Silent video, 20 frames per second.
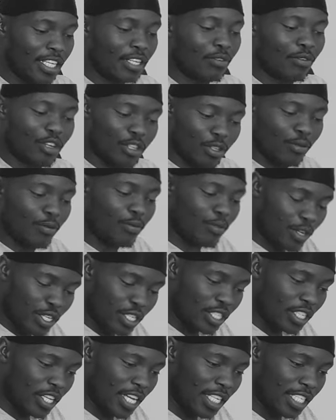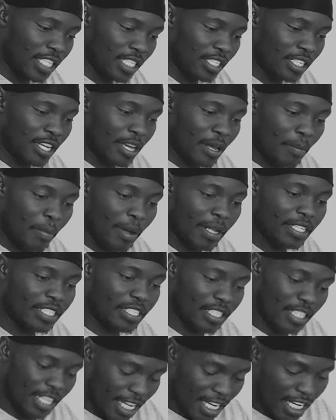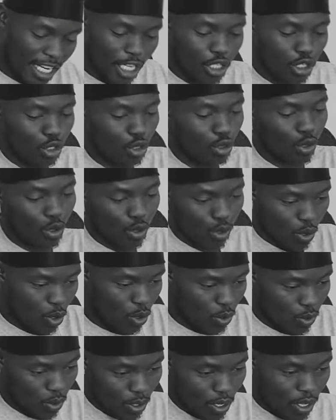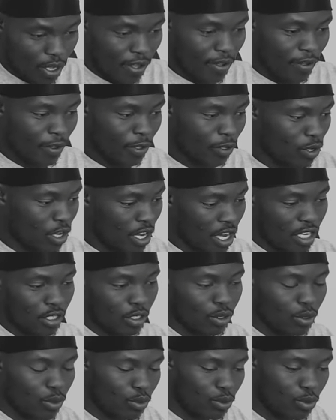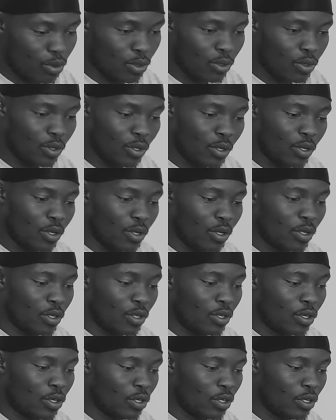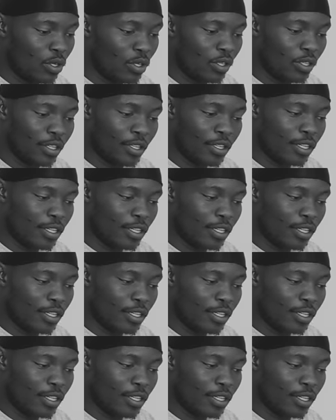when you first started but then as you grow you can't choose the,